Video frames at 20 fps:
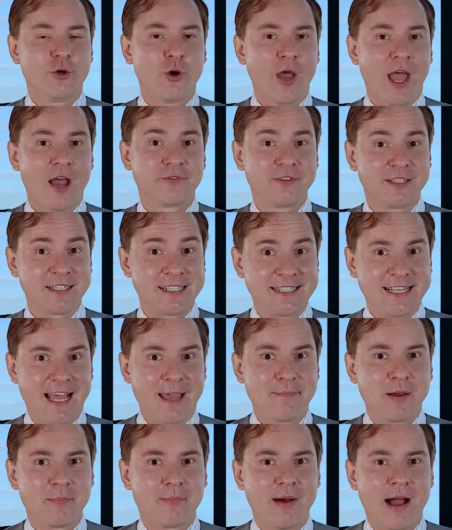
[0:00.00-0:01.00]
you have the
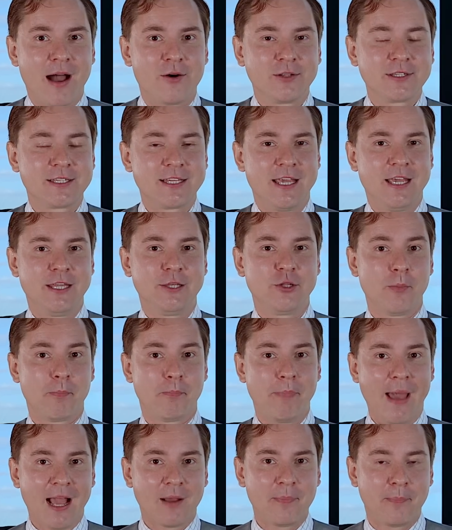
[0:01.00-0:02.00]
same amount in your
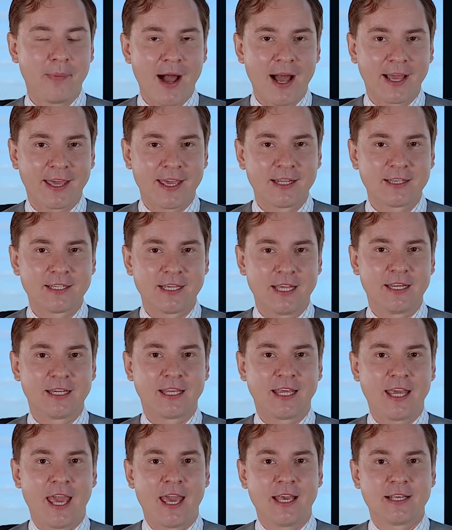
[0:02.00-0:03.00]
back pocket
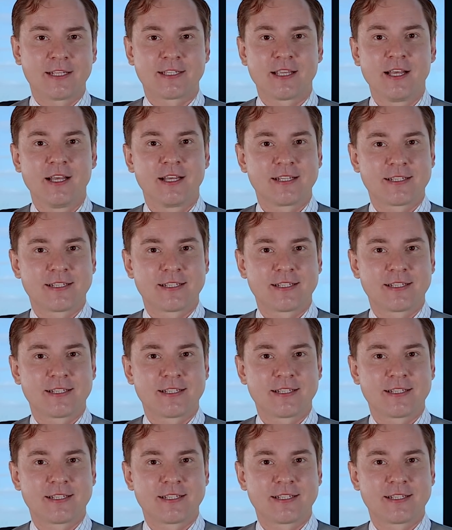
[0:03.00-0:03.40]
in case